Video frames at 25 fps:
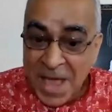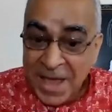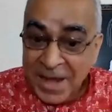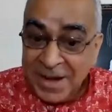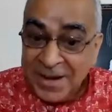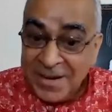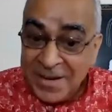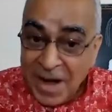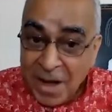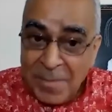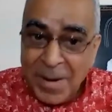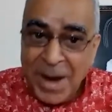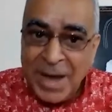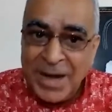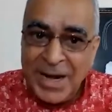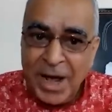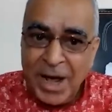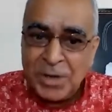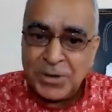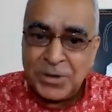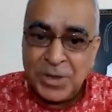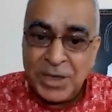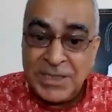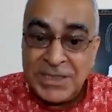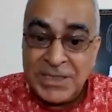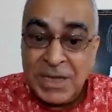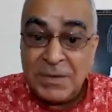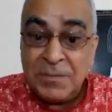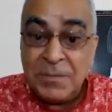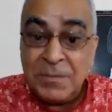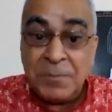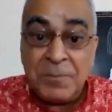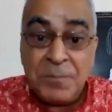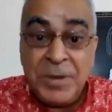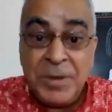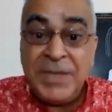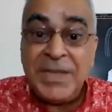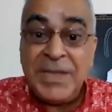In Ramana also, he said,
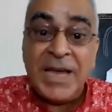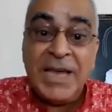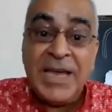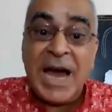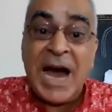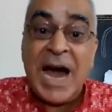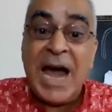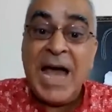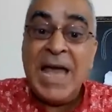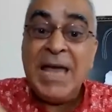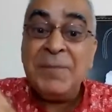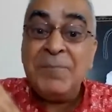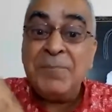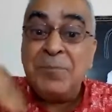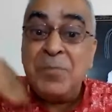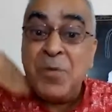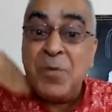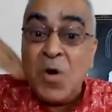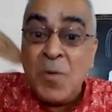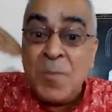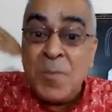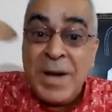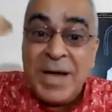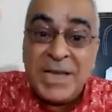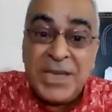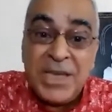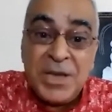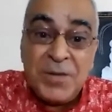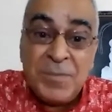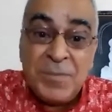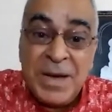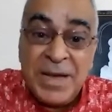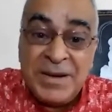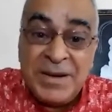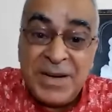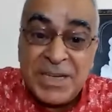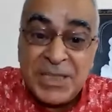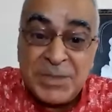give
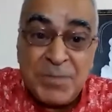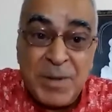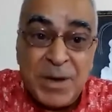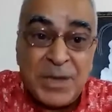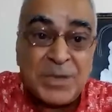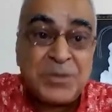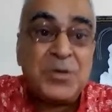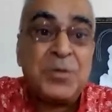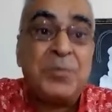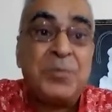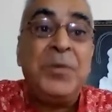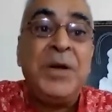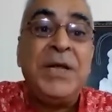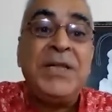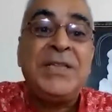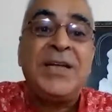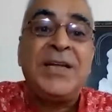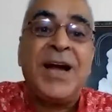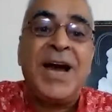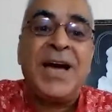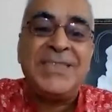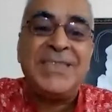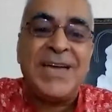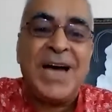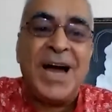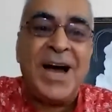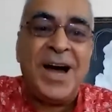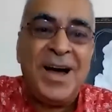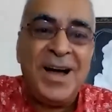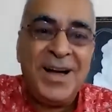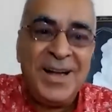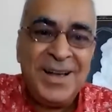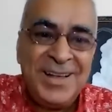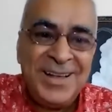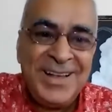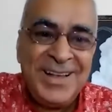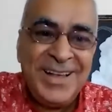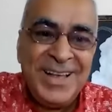my respects to Preeta Raja,
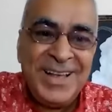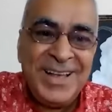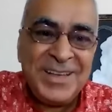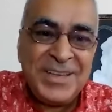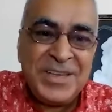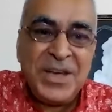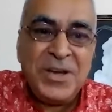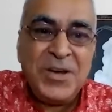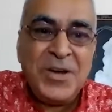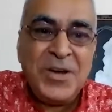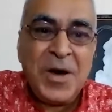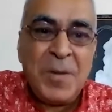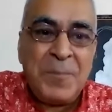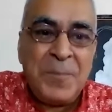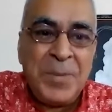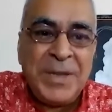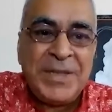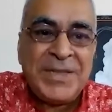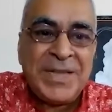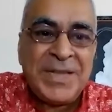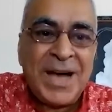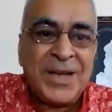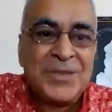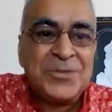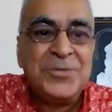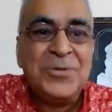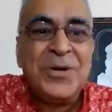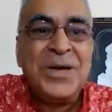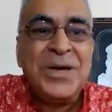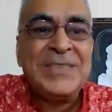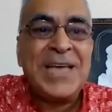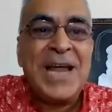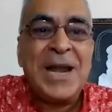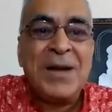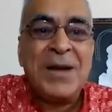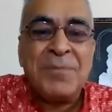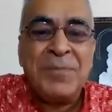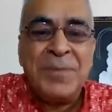king of Preetas, who
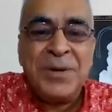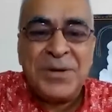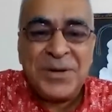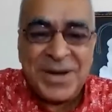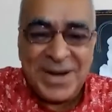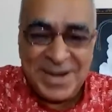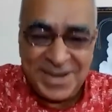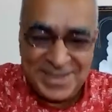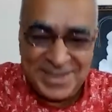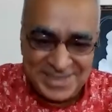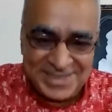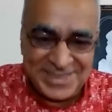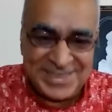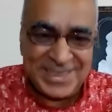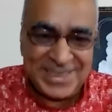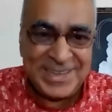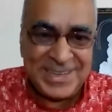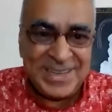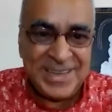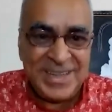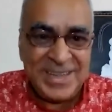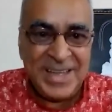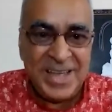has helped me to get this thing.